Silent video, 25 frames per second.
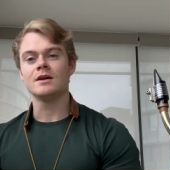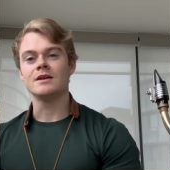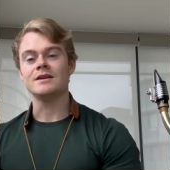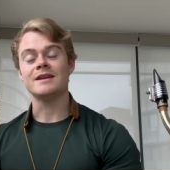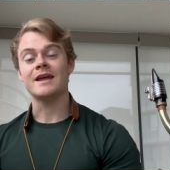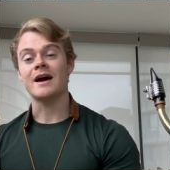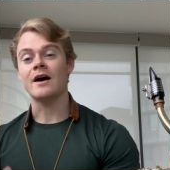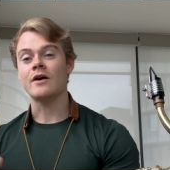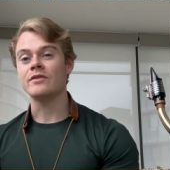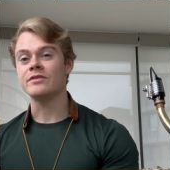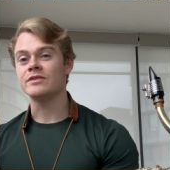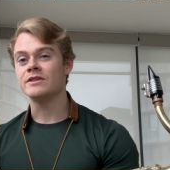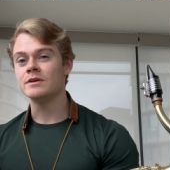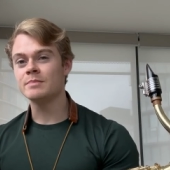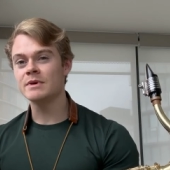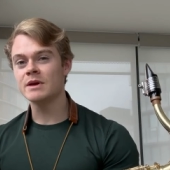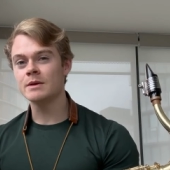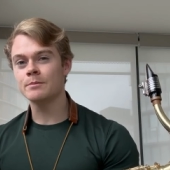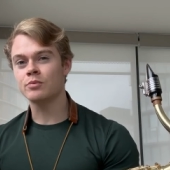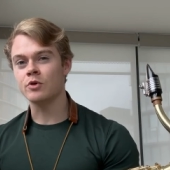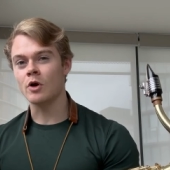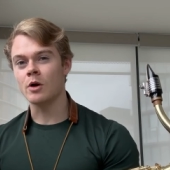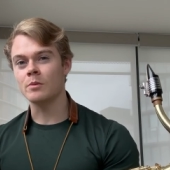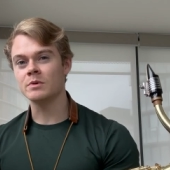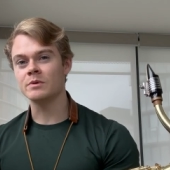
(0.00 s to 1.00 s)
Now, the big
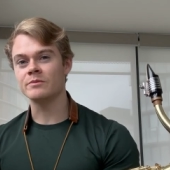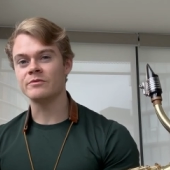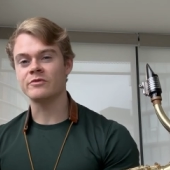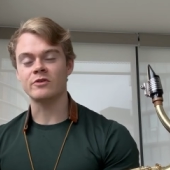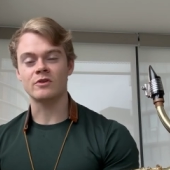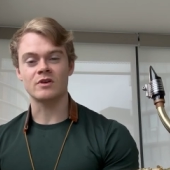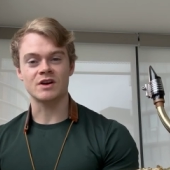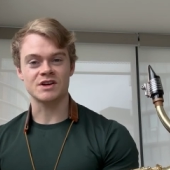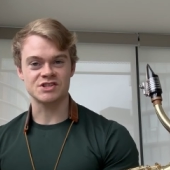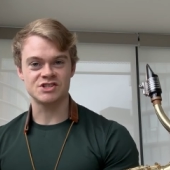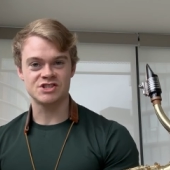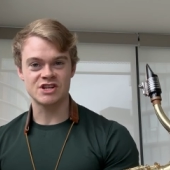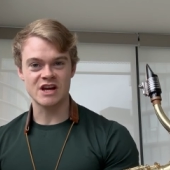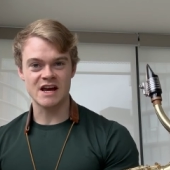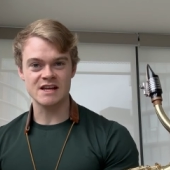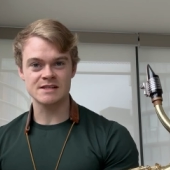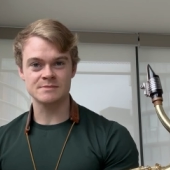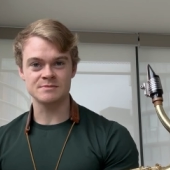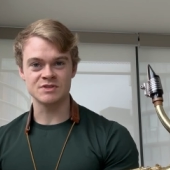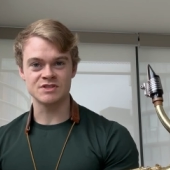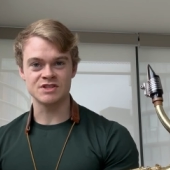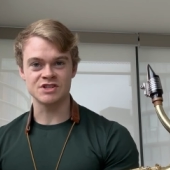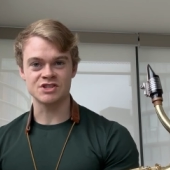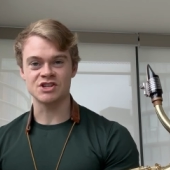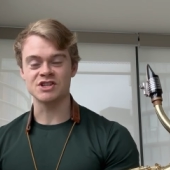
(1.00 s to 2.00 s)
problem for us jazz
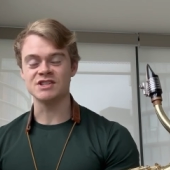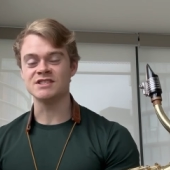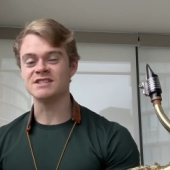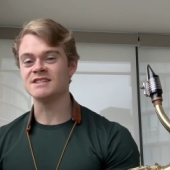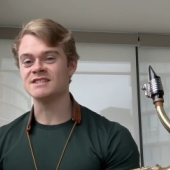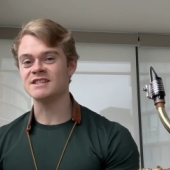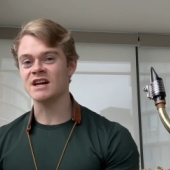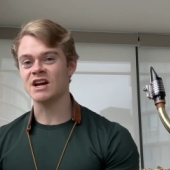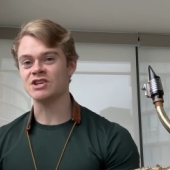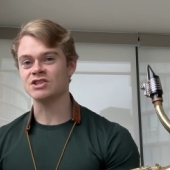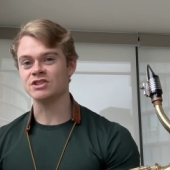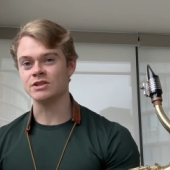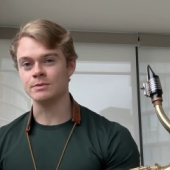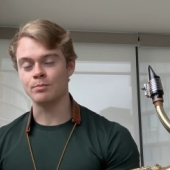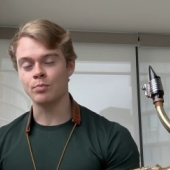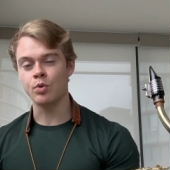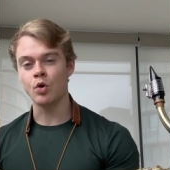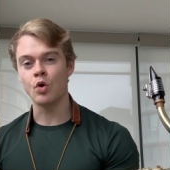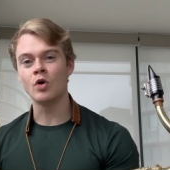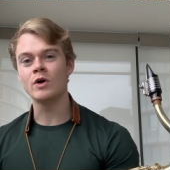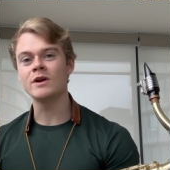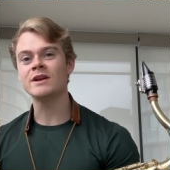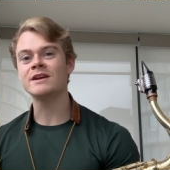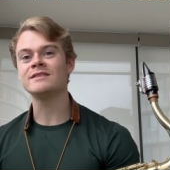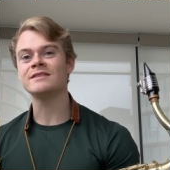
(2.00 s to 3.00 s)
musicians is actually
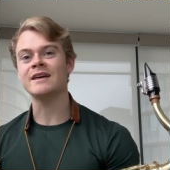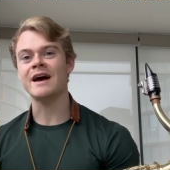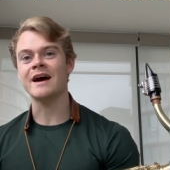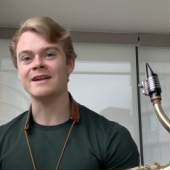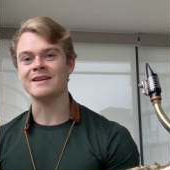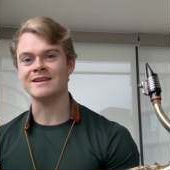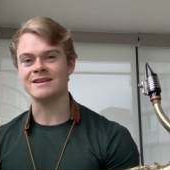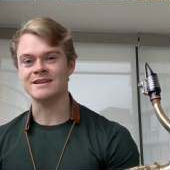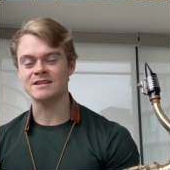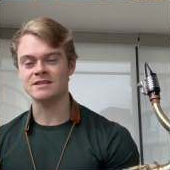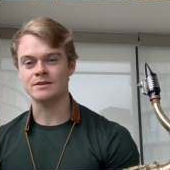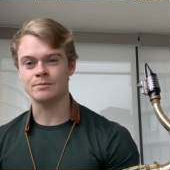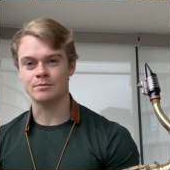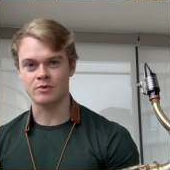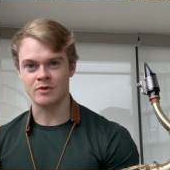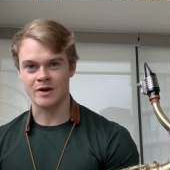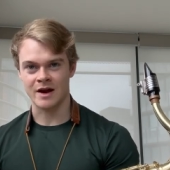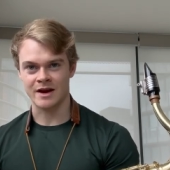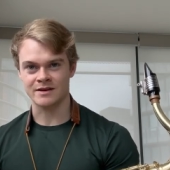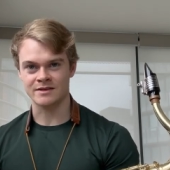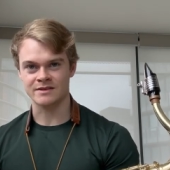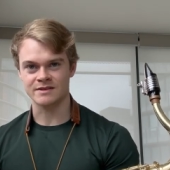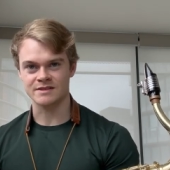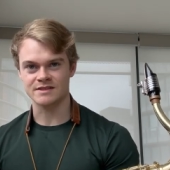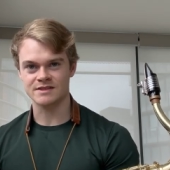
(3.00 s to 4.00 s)
putting that into
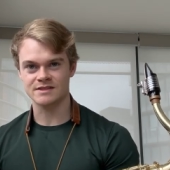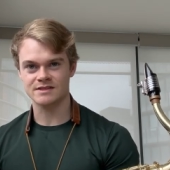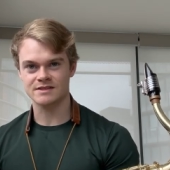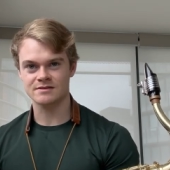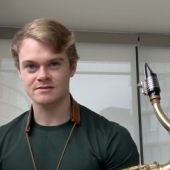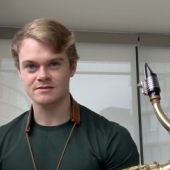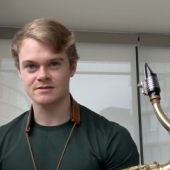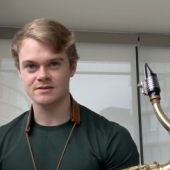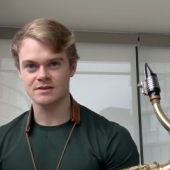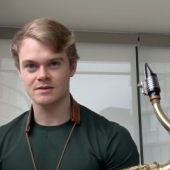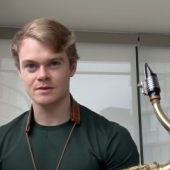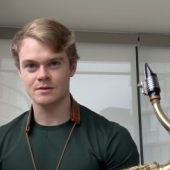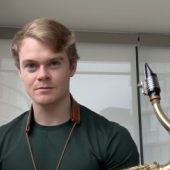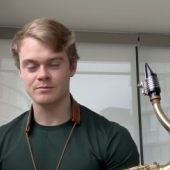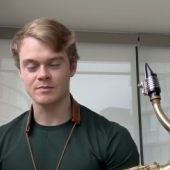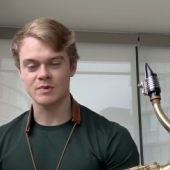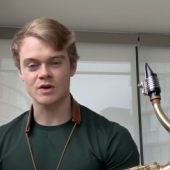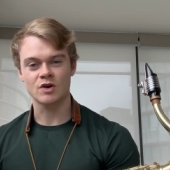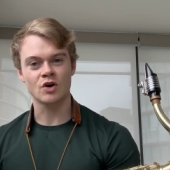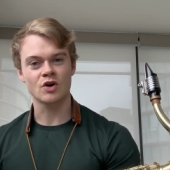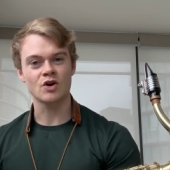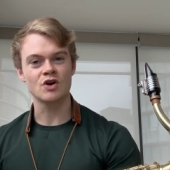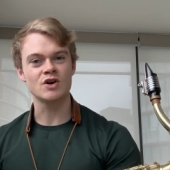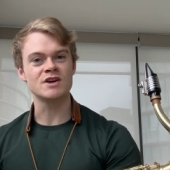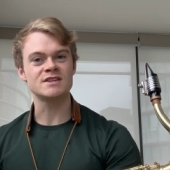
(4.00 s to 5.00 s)
practice
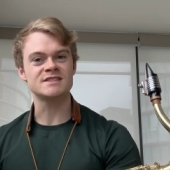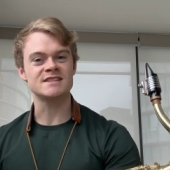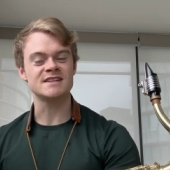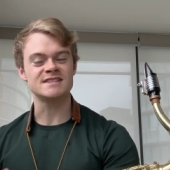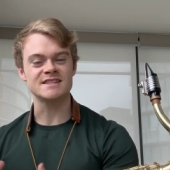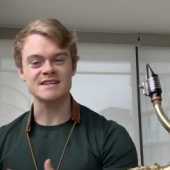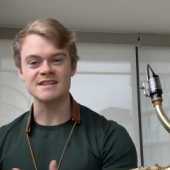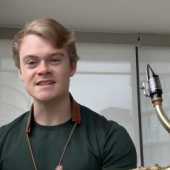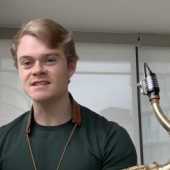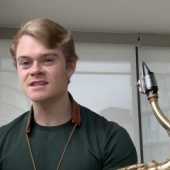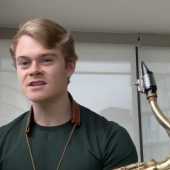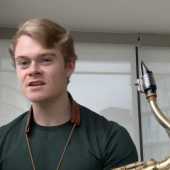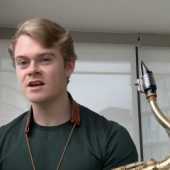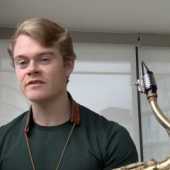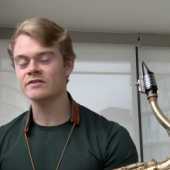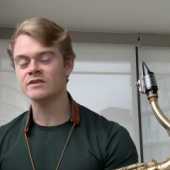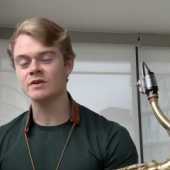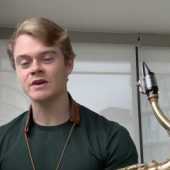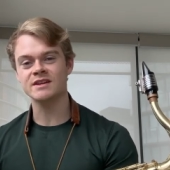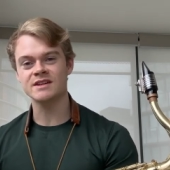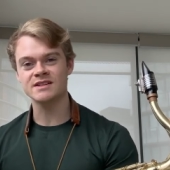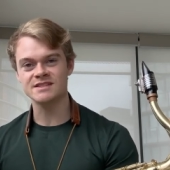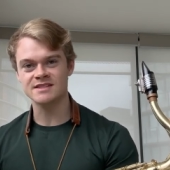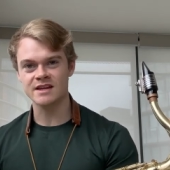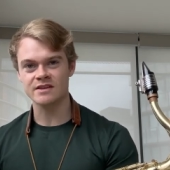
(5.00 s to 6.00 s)
because it's easy enough to
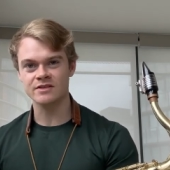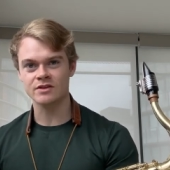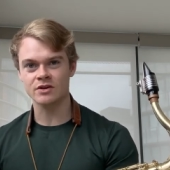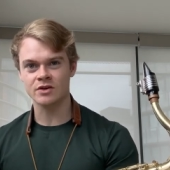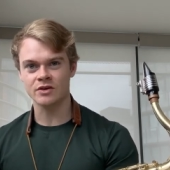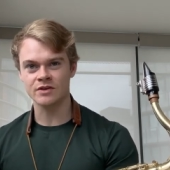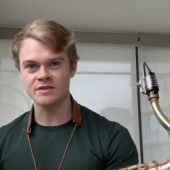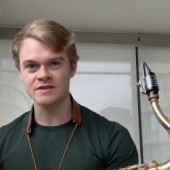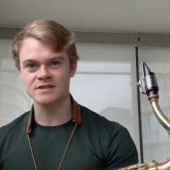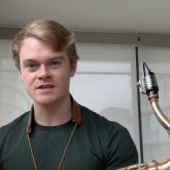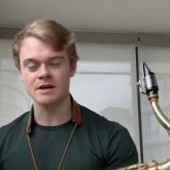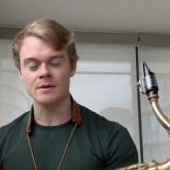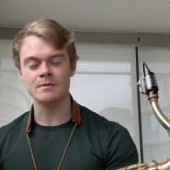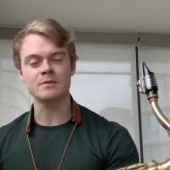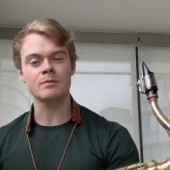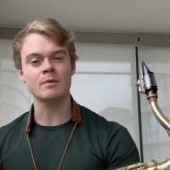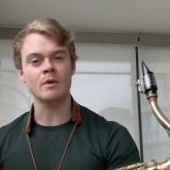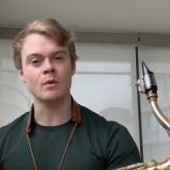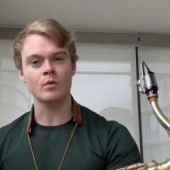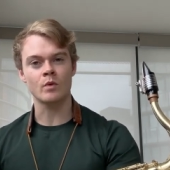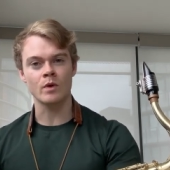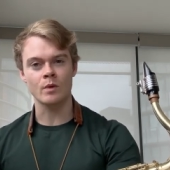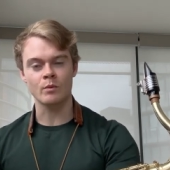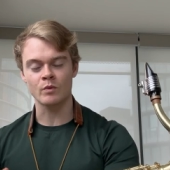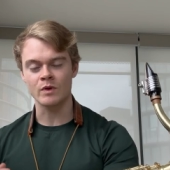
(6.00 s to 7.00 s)
understand the concept, but
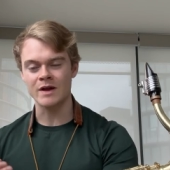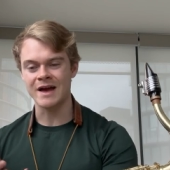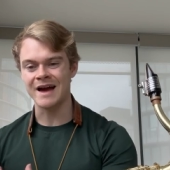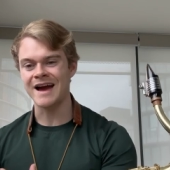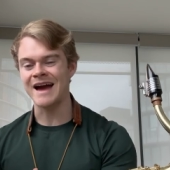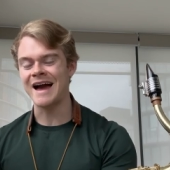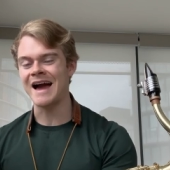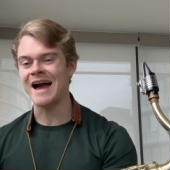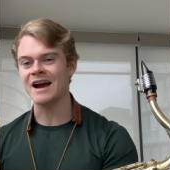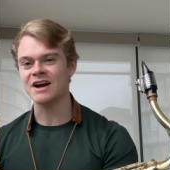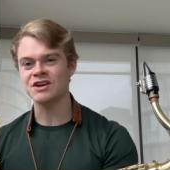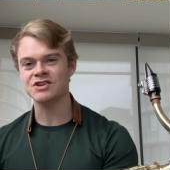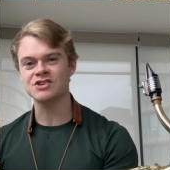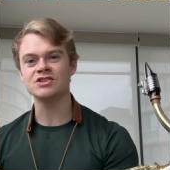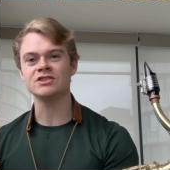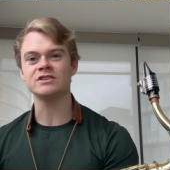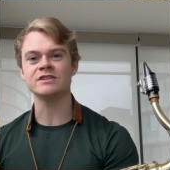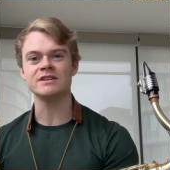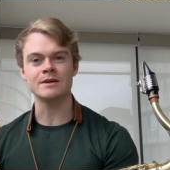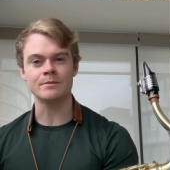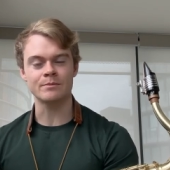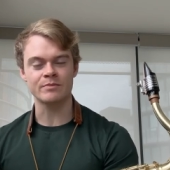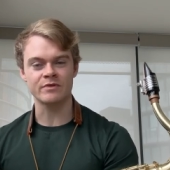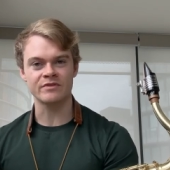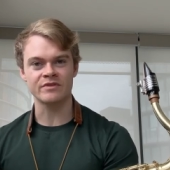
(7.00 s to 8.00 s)
when we are actually
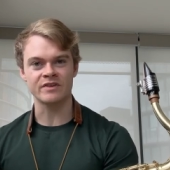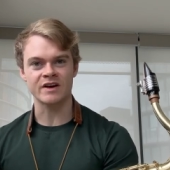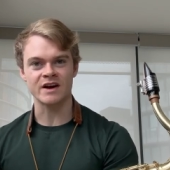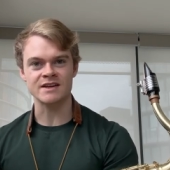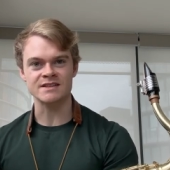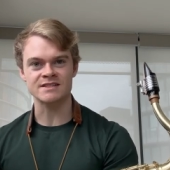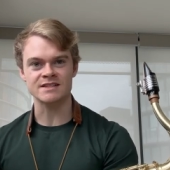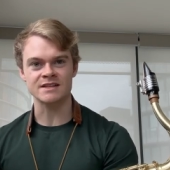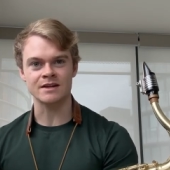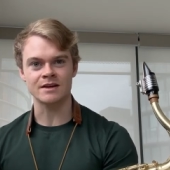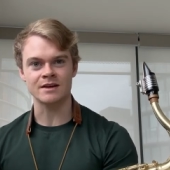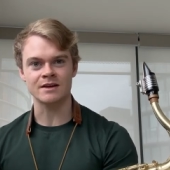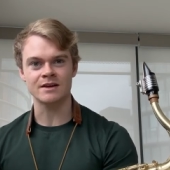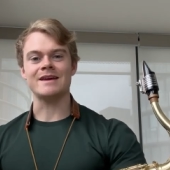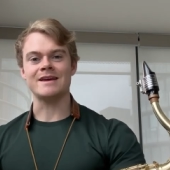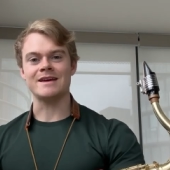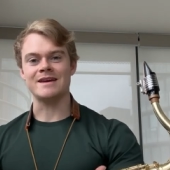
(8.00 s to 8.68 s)
improvising,